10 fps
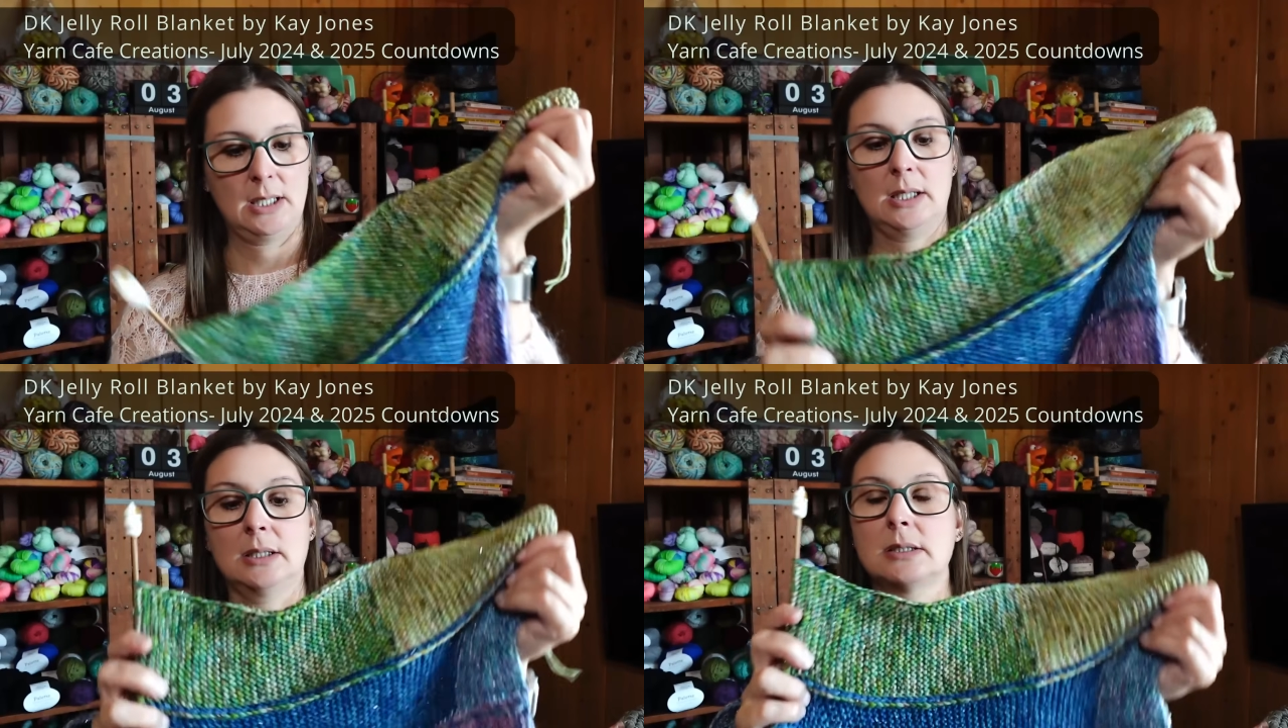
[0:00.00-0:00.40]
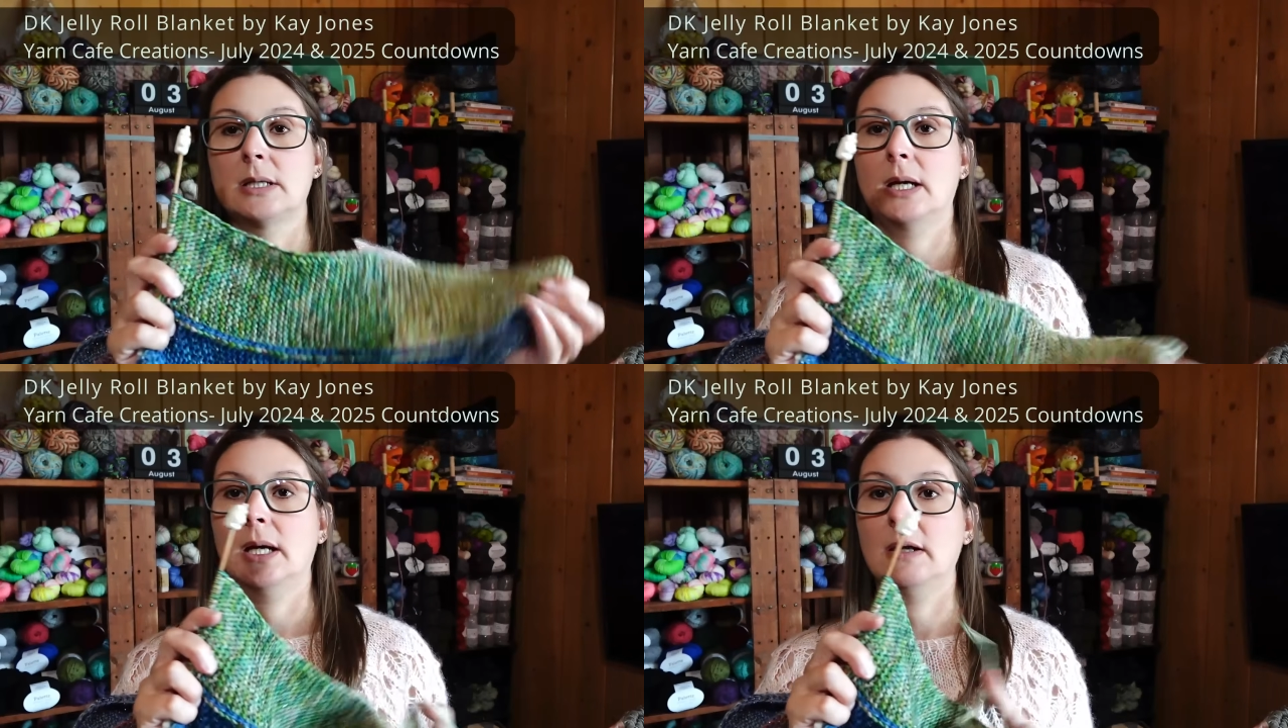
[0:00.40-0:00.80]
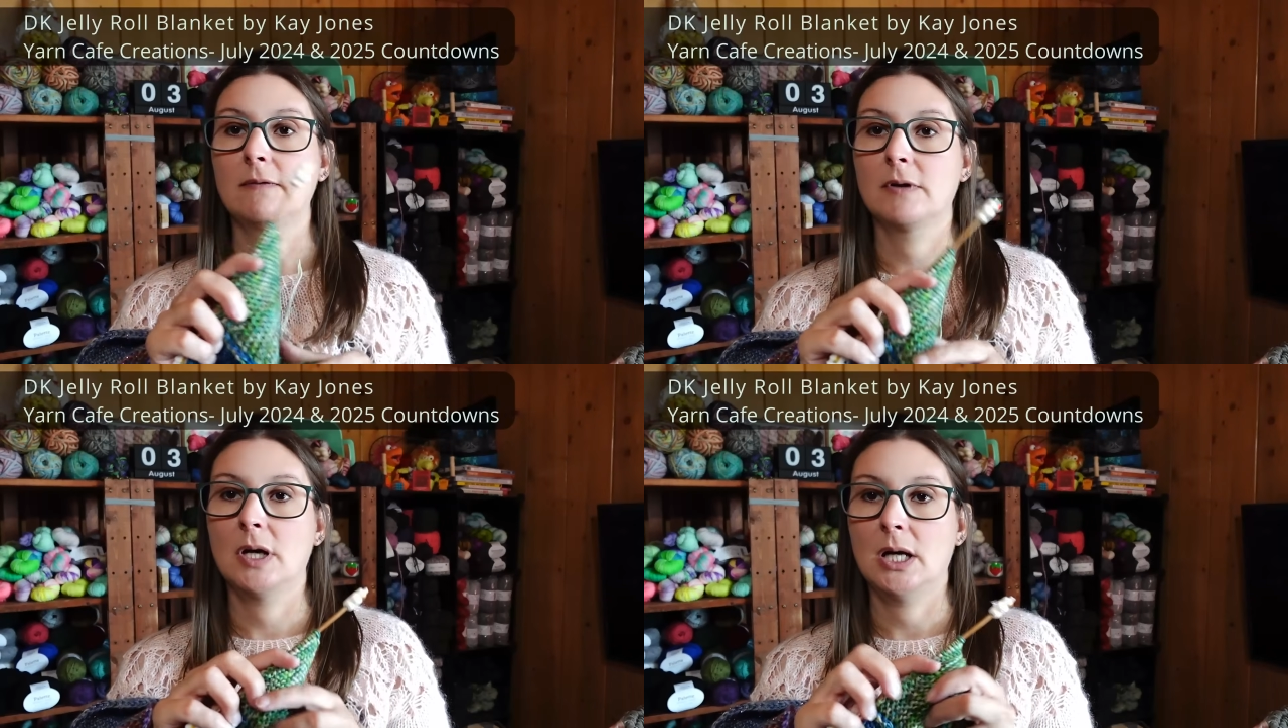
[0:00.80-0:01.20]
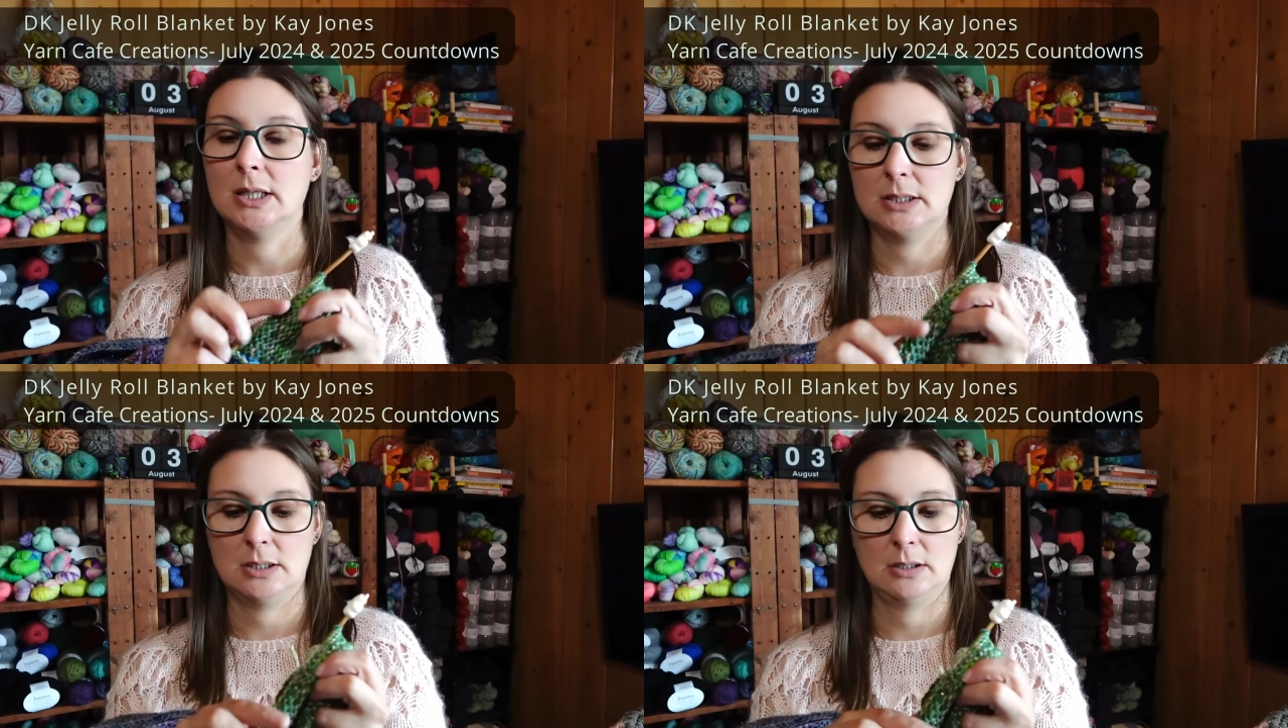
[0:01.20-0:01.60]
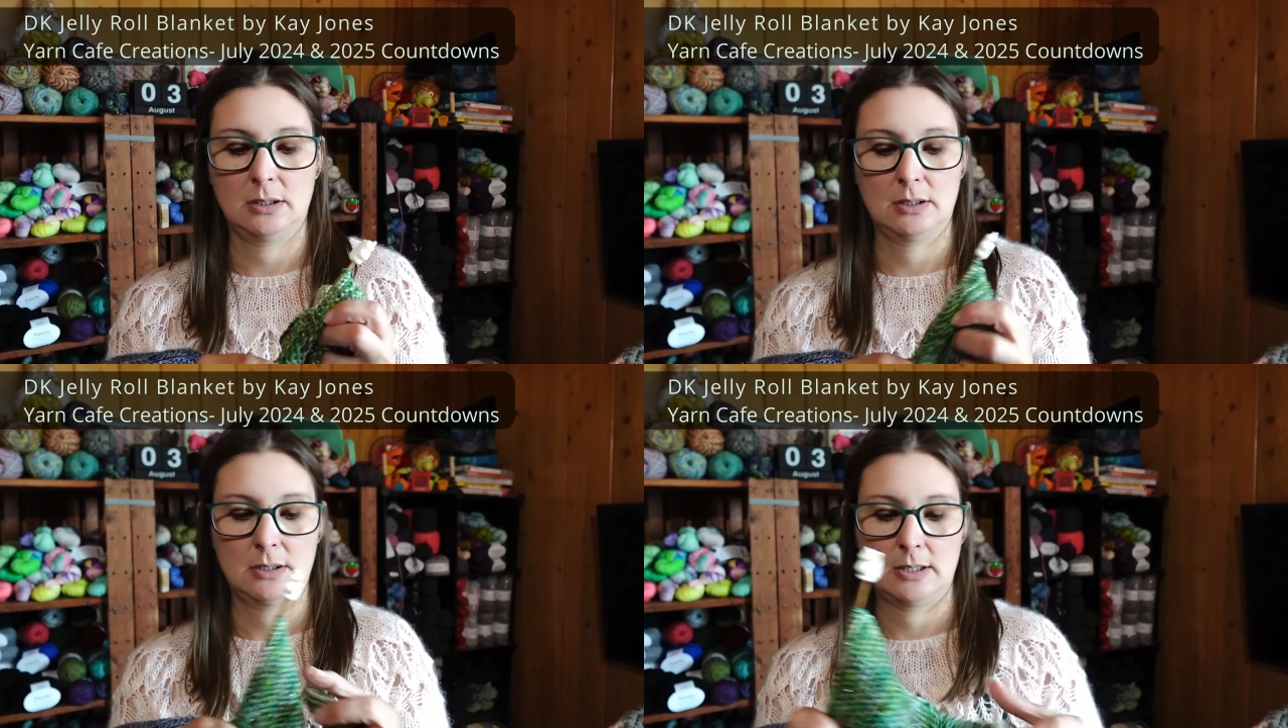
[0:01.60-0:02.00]
and I've got
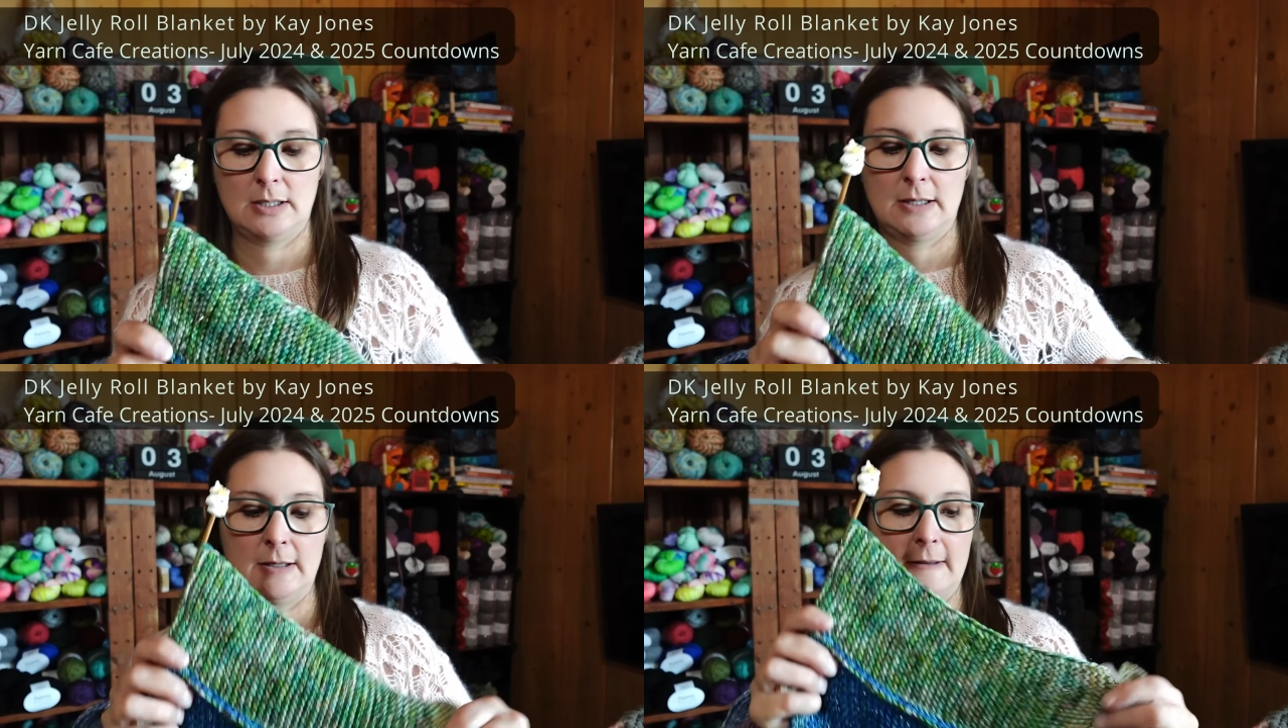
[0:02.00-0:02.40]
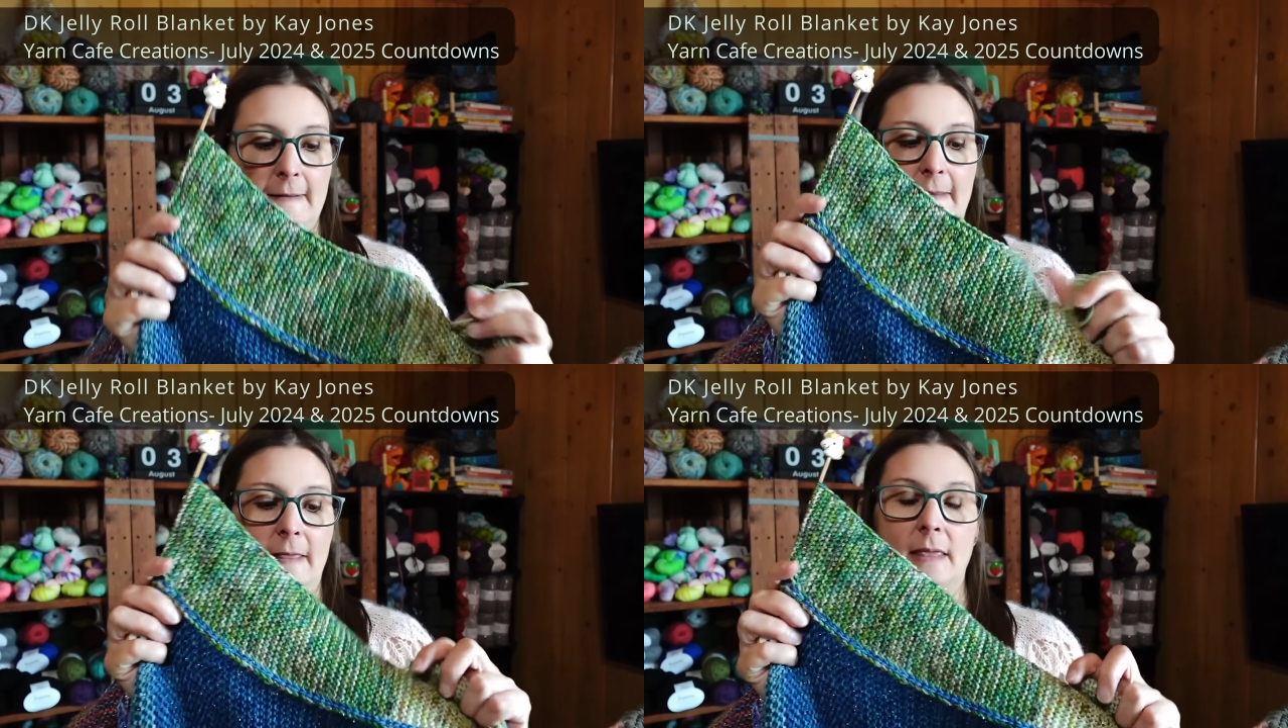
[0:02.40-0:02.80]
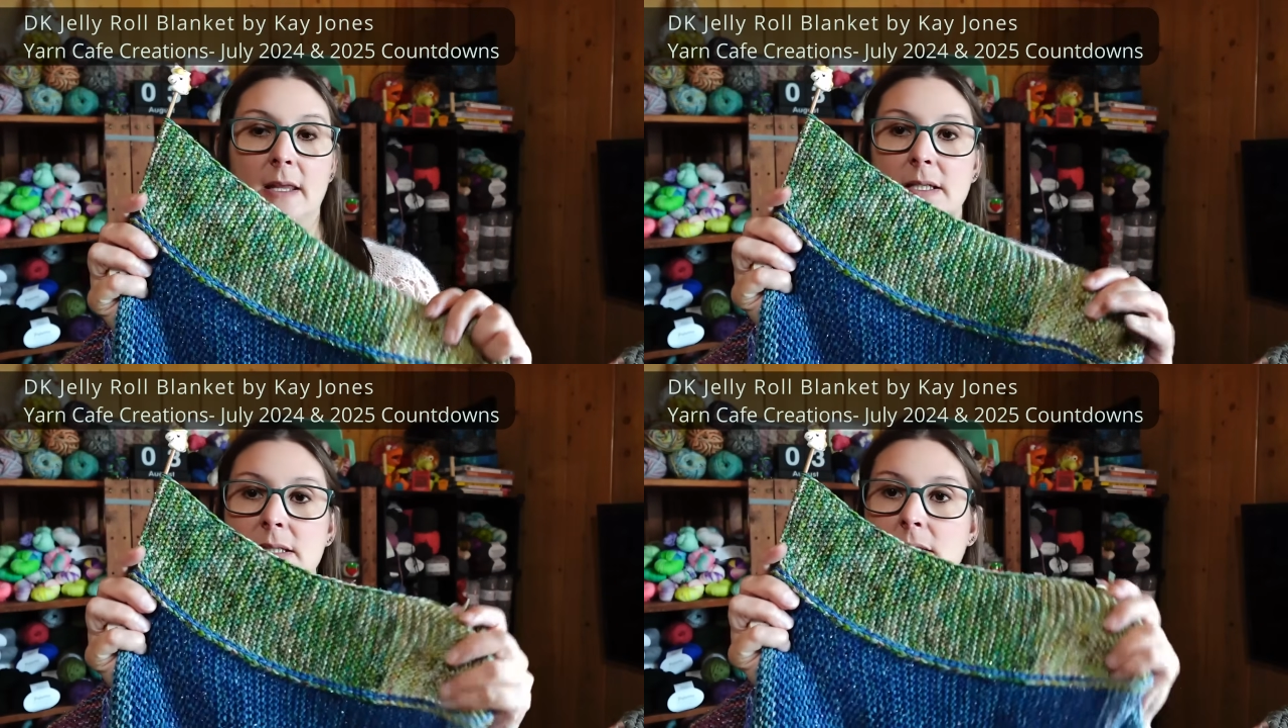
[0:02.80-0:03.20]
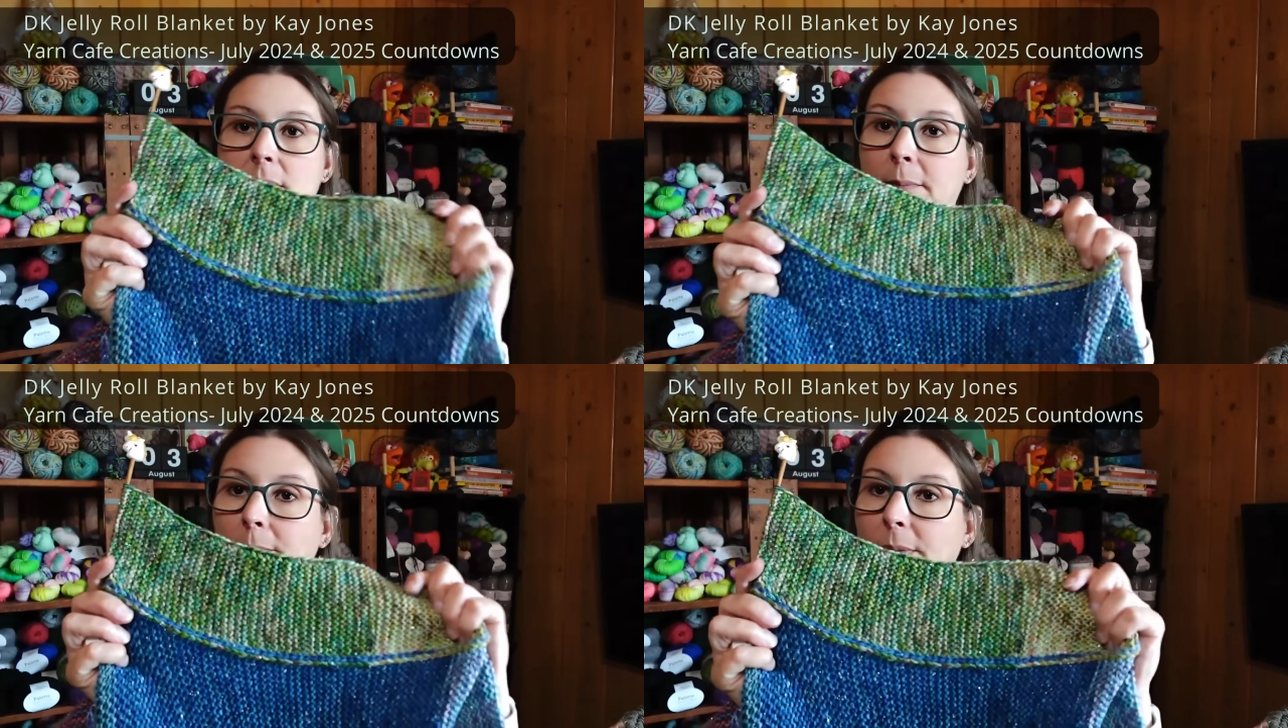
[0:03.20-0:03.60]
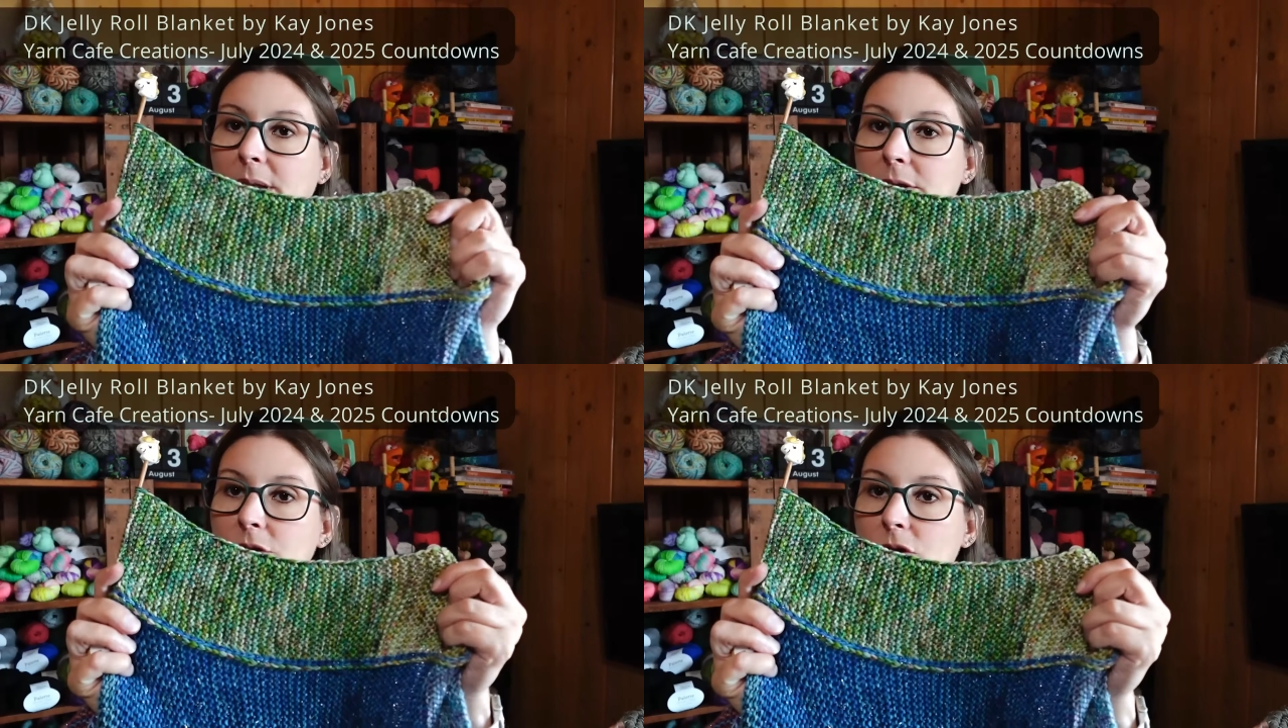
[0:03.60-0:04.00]
this
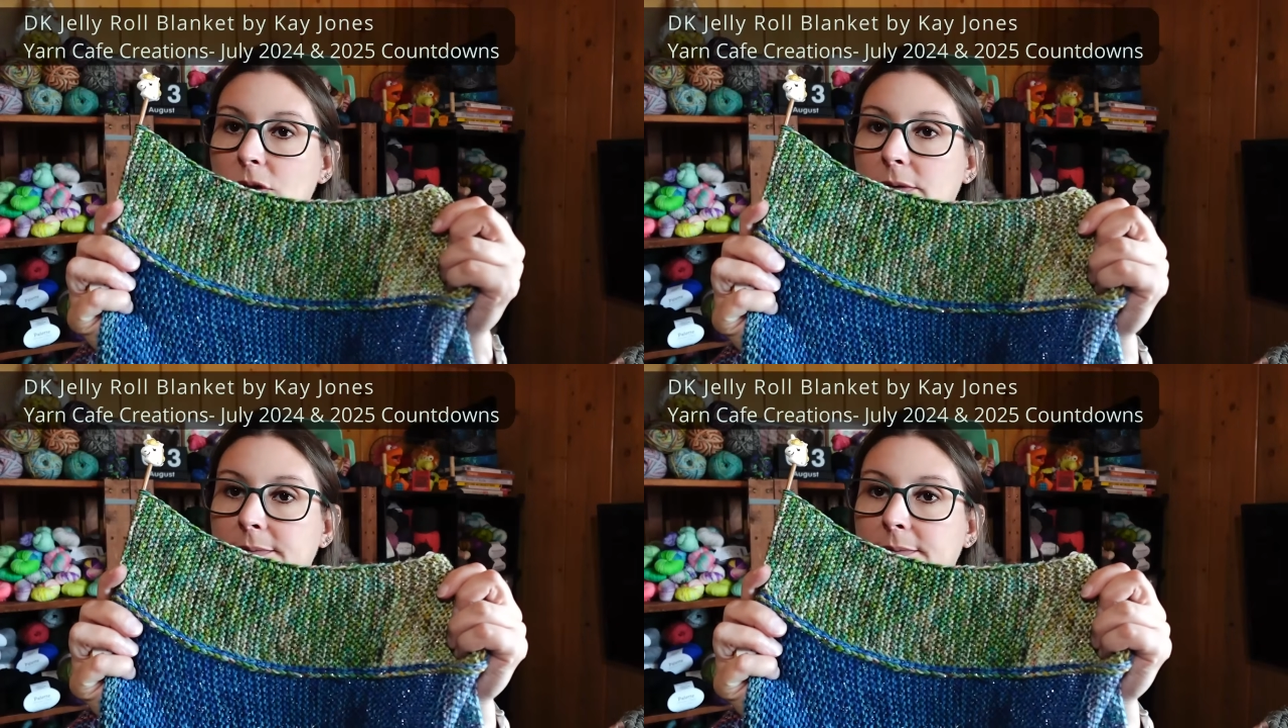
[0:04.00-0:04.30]
much.